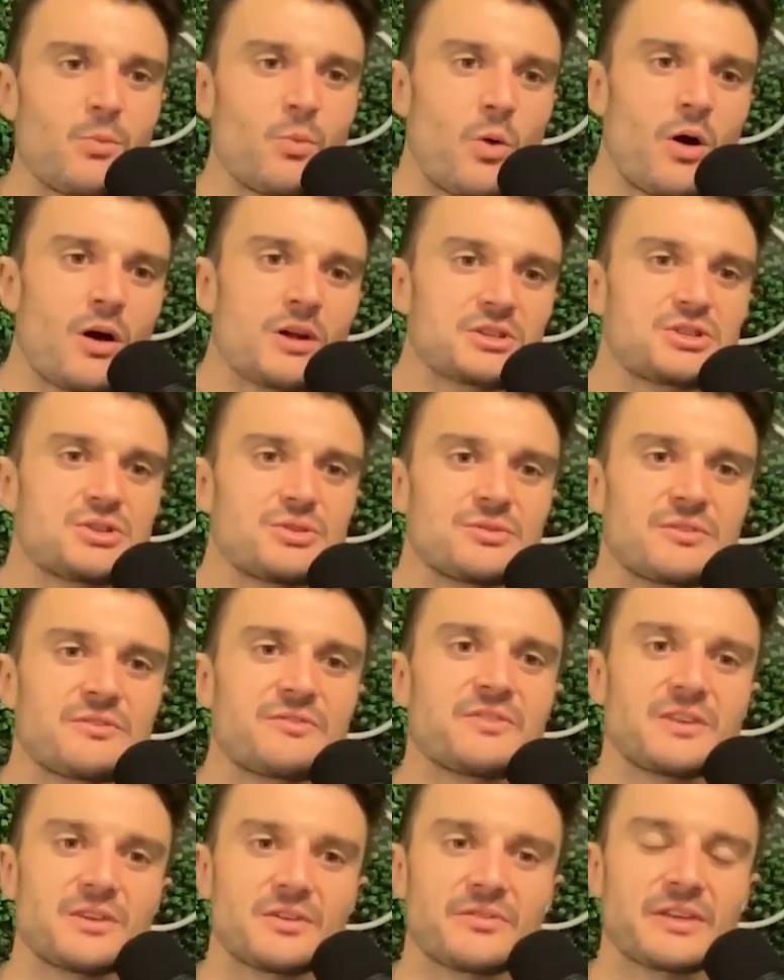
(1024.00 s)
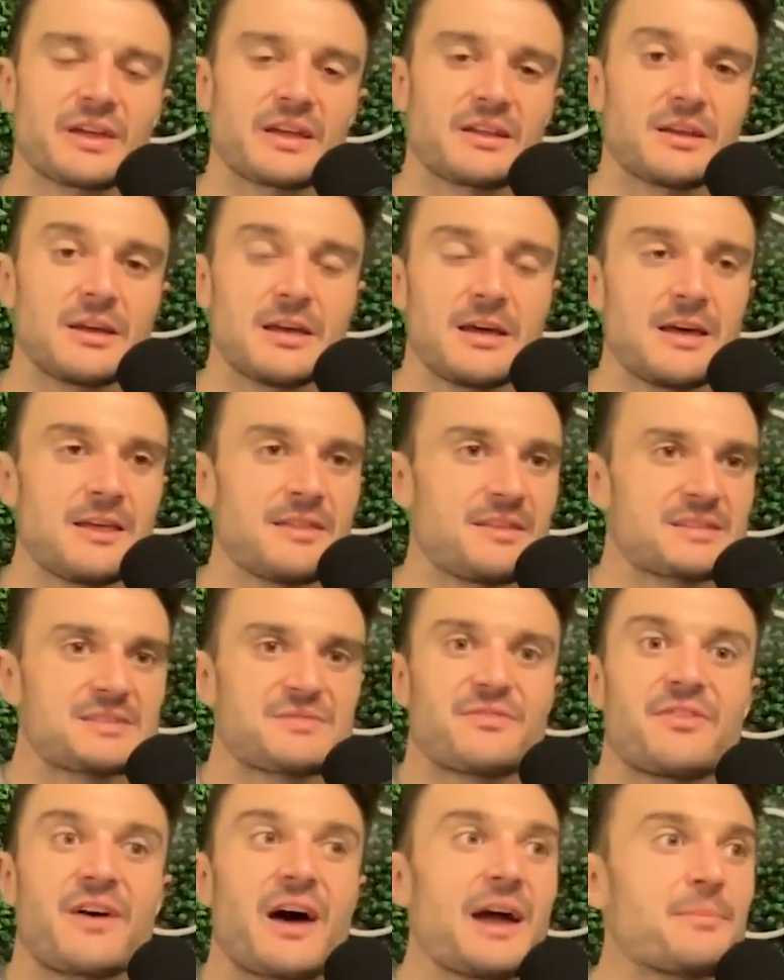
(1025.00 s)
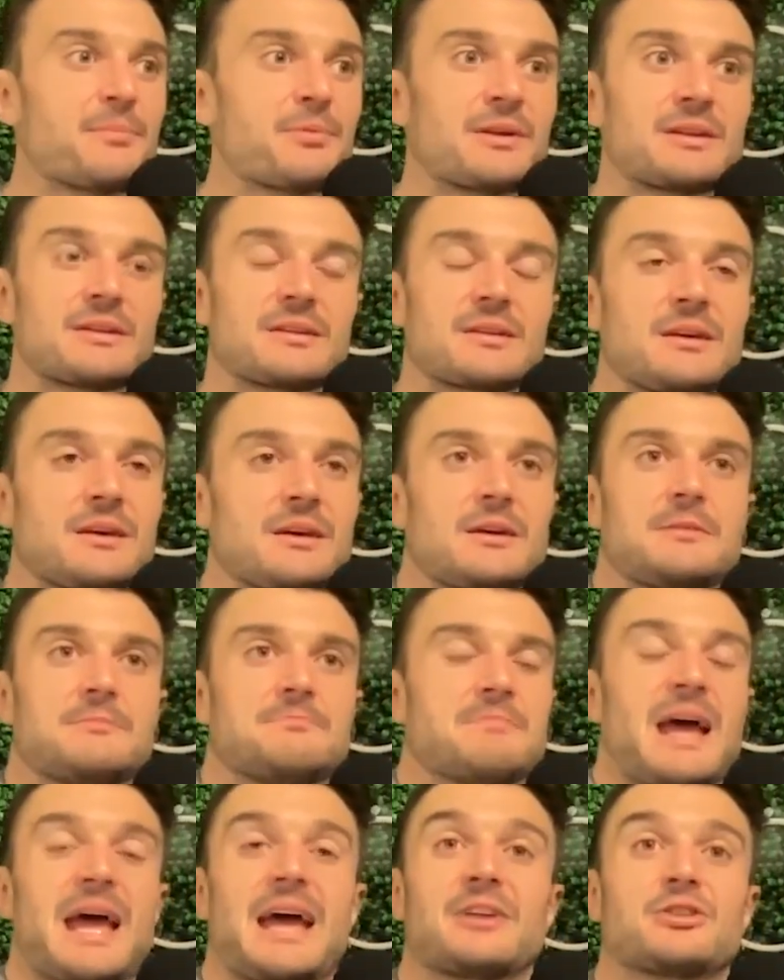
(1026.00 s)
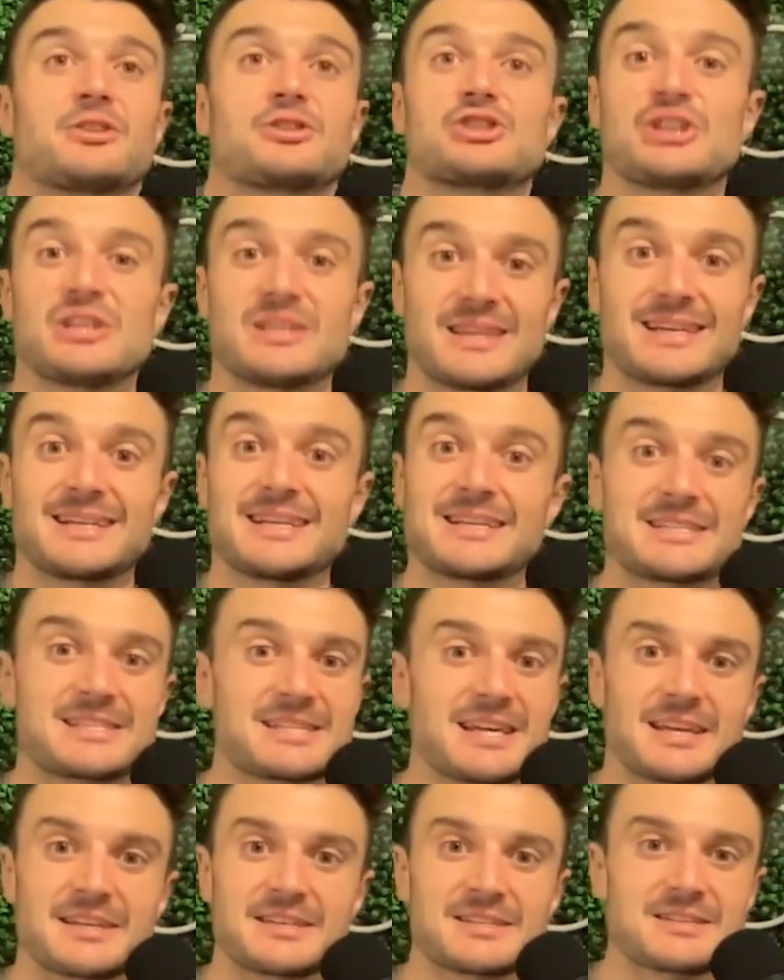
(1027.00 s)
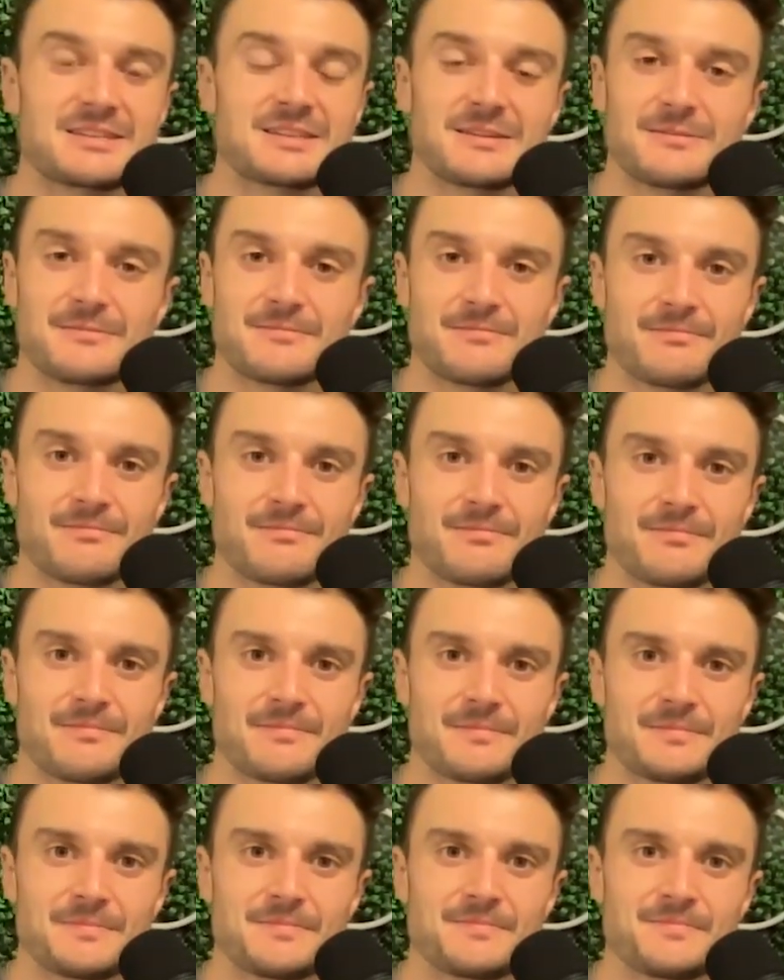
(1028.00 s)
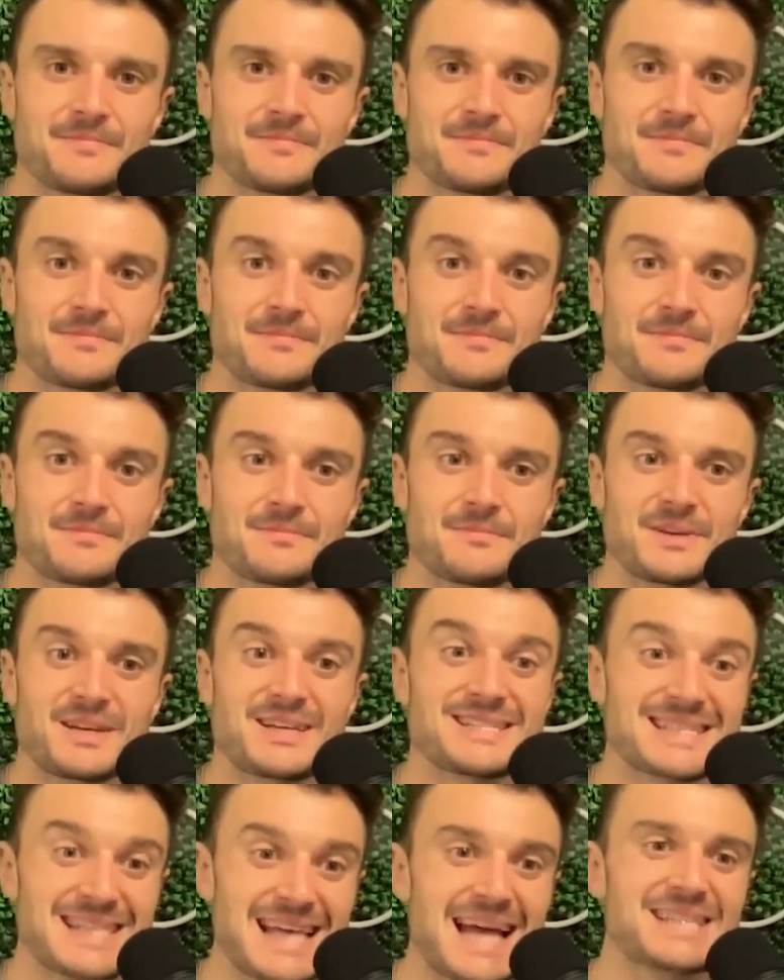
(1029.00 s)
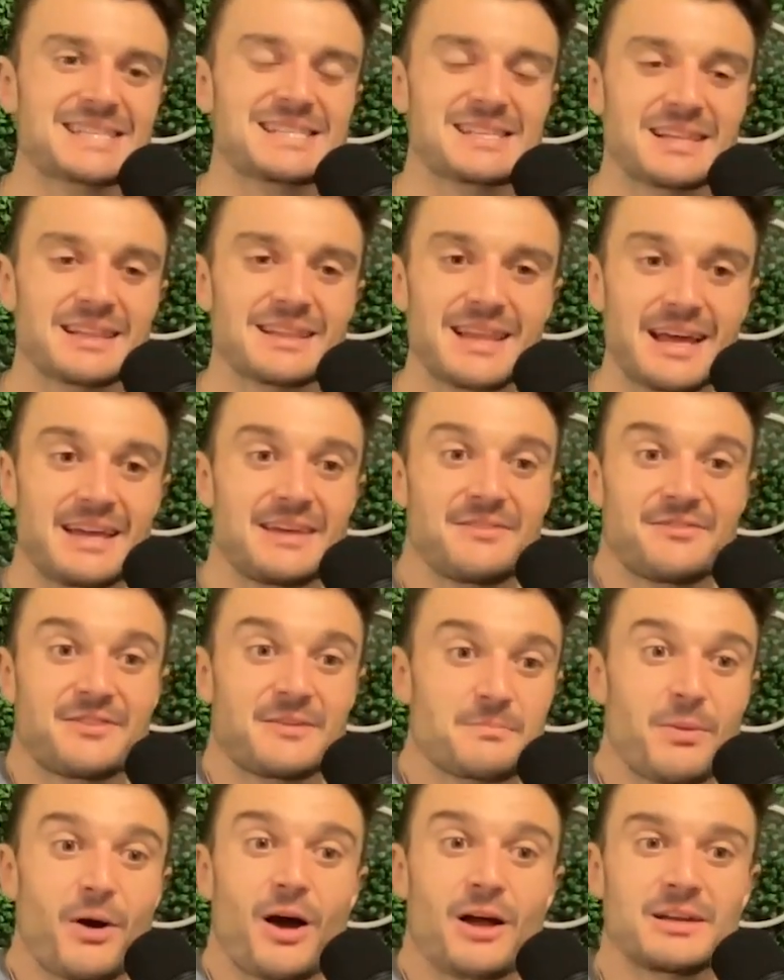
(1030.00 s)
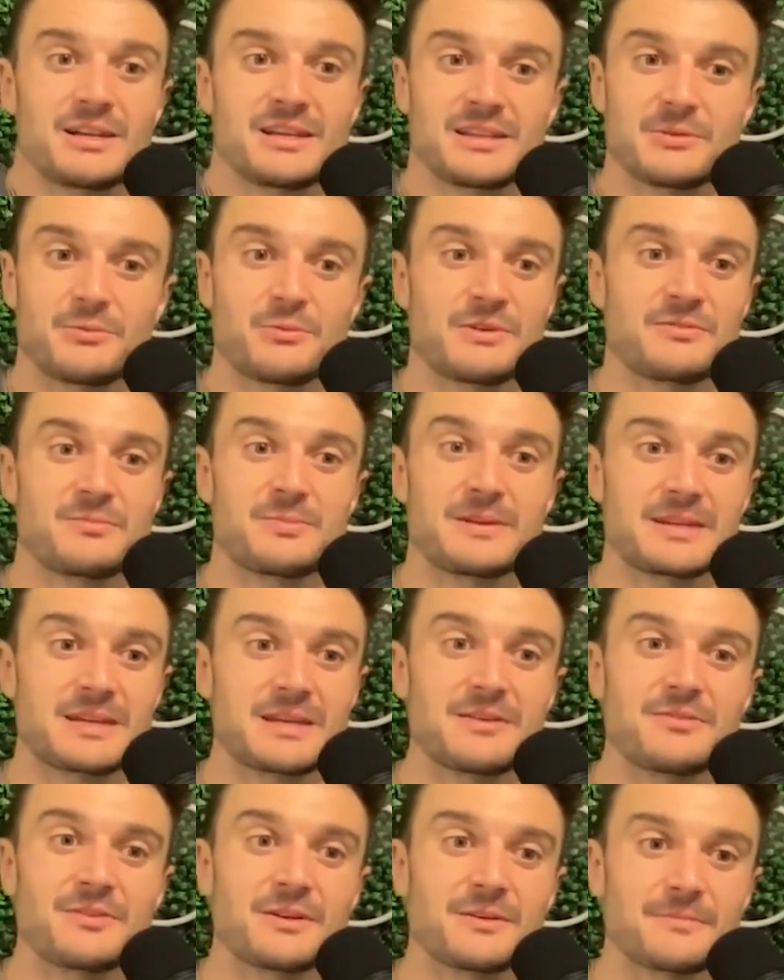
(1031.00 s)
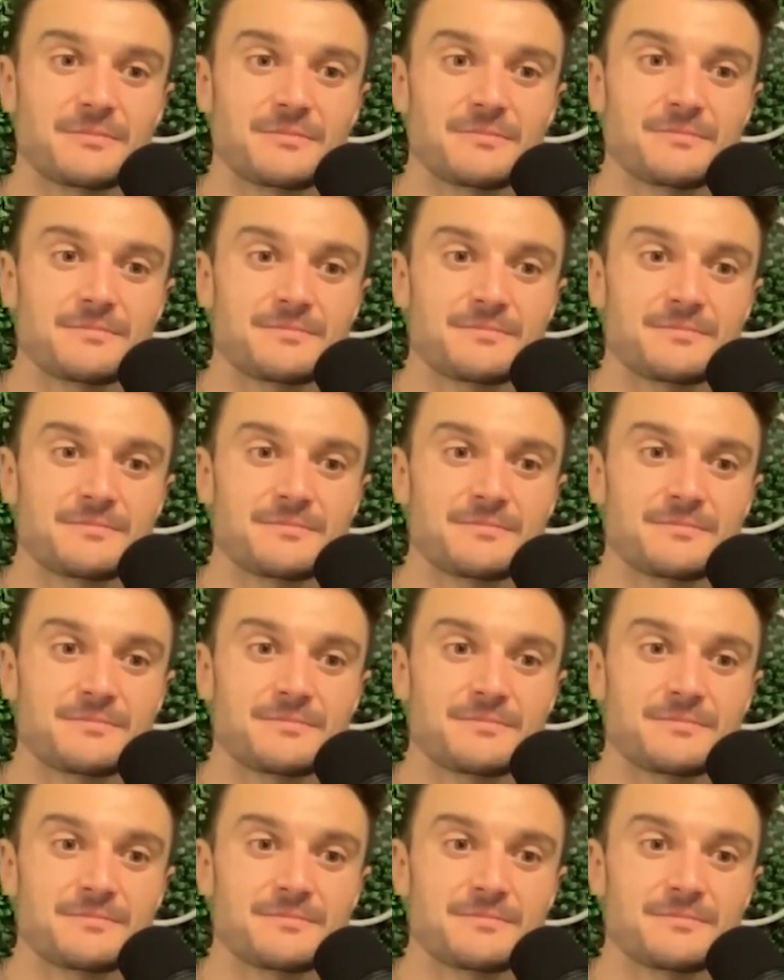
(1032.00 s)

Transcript: want you to feel that this vibrant energy that exists, because that's the life and body that we've been given.